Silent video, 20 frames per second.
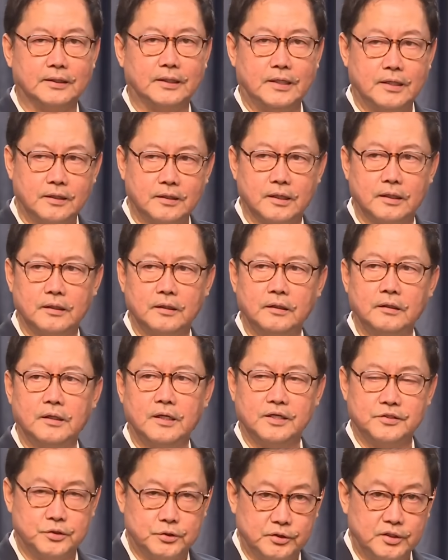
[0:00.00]
legal
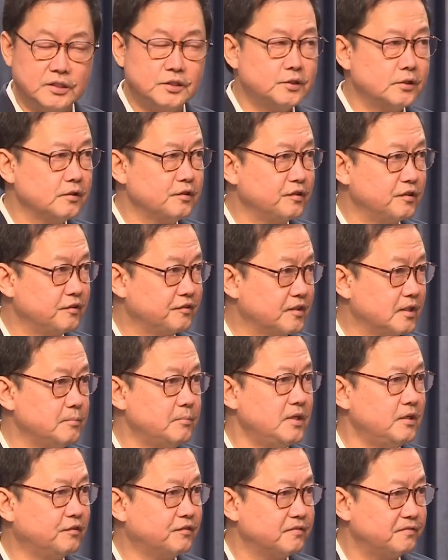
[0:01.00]
and judicial
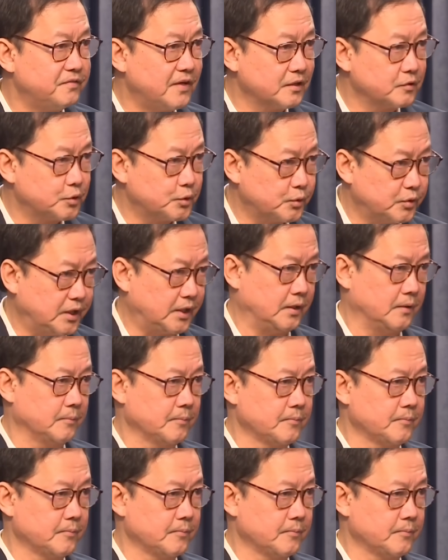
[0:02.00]
system, is functioning.